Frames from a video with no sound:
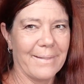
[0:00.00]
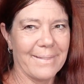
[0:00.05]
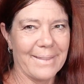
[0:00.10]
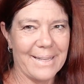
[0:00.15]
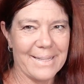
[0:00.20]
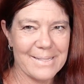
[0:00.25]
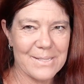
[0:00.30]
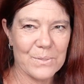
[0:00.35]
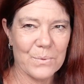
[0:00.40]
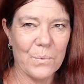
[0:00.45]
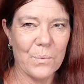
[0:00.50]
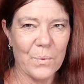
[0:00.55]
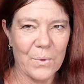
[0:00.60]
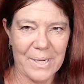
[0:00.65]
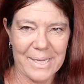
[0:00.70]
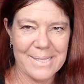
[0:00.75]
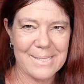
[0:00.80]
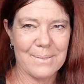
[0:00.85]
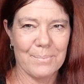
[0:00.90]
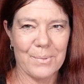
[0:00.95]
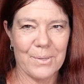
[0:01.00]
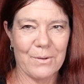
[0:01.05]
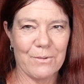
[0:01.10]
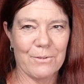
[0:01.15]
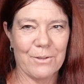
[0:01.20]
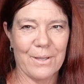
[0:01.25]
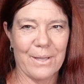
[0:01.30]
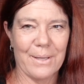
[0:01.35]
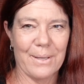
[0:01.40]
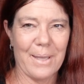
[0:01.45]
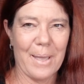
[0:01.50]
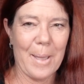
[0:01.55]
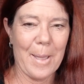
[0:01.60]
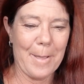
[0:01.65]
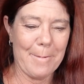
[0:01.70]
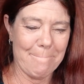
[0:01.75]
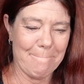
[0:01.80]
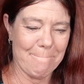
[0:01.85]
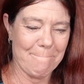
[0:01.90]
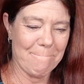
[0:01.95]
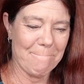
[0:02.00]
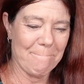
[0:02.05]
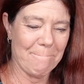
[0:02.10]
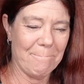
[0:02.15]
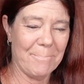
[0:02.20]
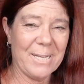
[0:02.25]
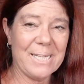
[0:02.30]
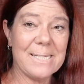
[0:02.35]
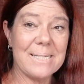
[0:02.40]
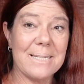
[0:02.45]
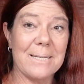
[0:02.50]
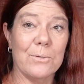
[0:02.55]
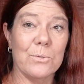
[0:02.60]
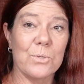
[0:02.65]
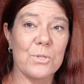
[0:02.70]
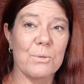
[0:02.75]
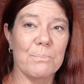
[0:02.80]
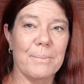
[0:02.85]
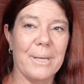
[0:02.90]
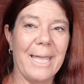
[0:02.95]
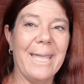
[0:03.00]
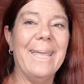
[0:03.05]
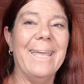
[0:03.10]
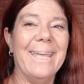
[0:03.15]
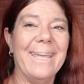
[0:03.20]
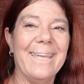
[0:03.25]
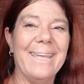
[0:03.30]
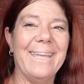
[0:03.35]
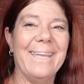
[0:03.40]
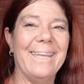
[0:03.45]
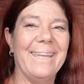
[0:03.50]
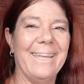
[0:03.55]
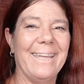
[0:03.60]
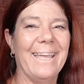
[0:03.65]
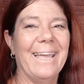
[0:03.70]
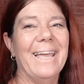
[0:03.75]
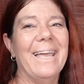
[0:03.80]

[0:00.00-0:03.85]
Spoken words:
that's always a bit of a big deal to me.